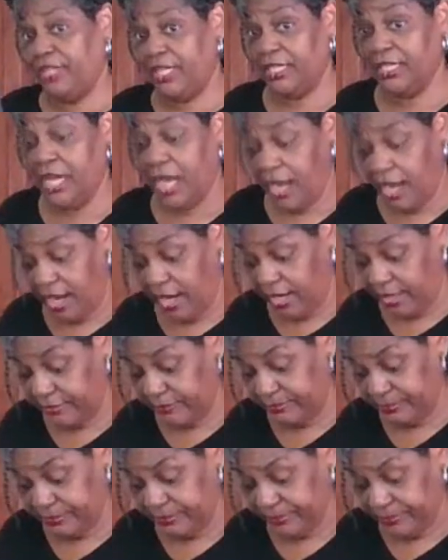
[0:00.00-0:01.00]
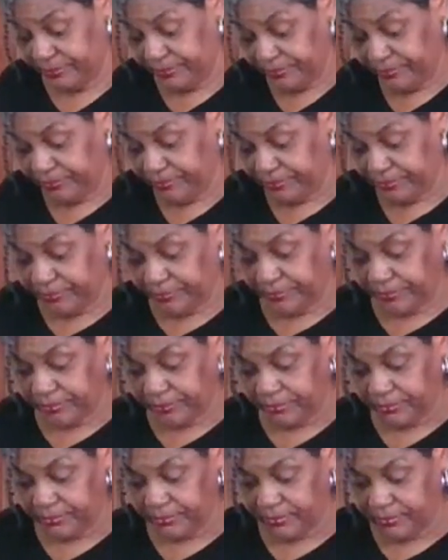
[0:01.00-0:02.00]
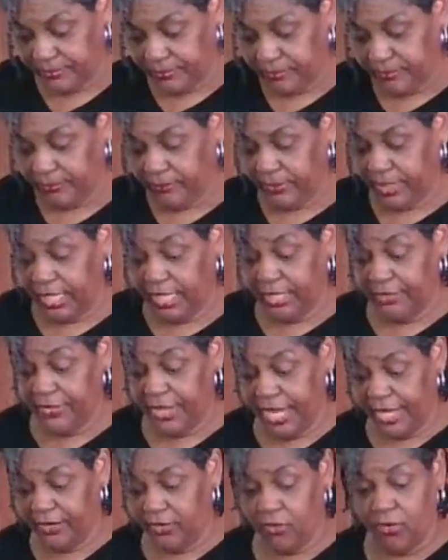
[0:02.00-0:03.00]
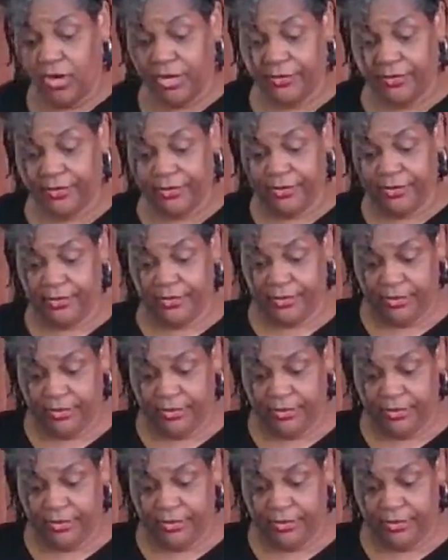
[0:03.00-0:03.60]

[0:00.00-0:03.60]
then cod. In that order.